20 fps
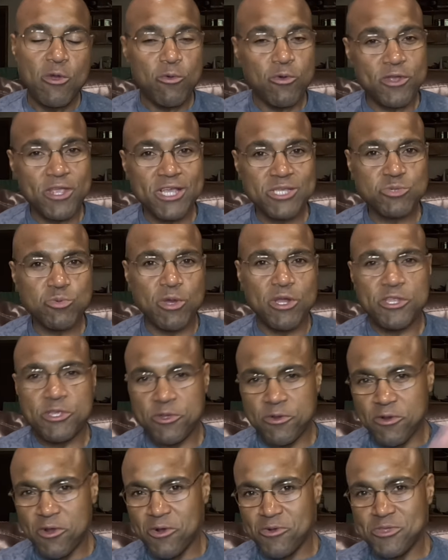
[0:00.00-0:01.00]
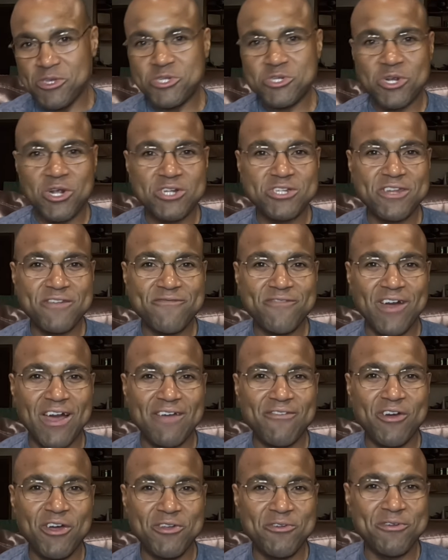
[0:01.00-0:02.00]
Well, guess what? You're only charging
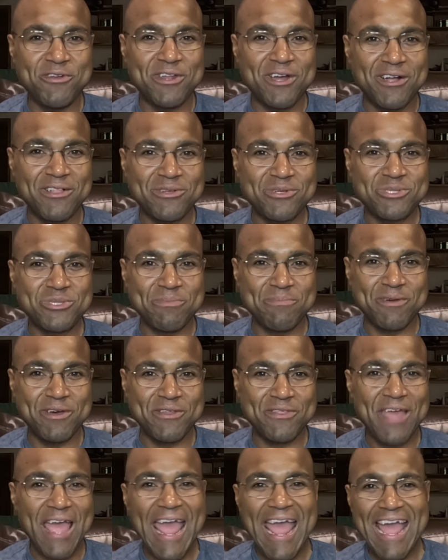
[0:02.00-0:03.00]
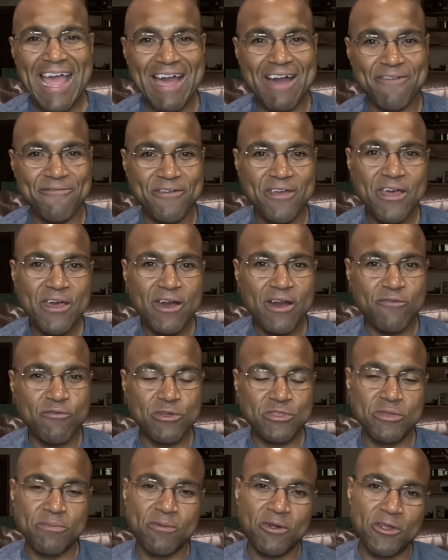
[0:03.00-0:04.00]
$500 a month, half of
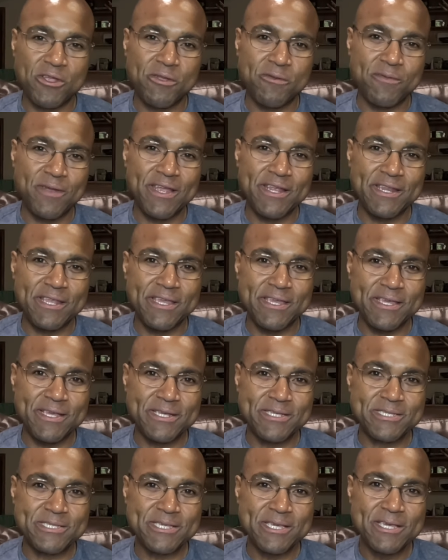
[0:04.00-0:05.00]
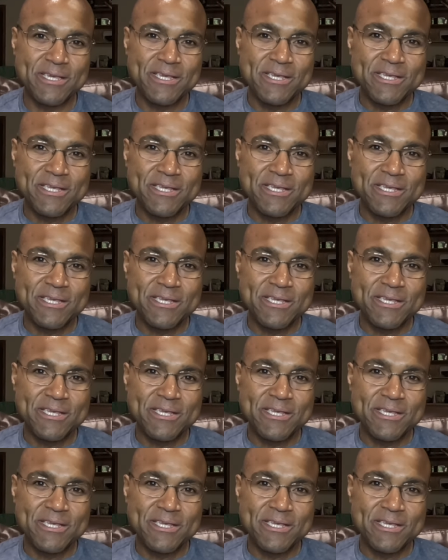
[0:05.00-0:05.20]
what the market rate is.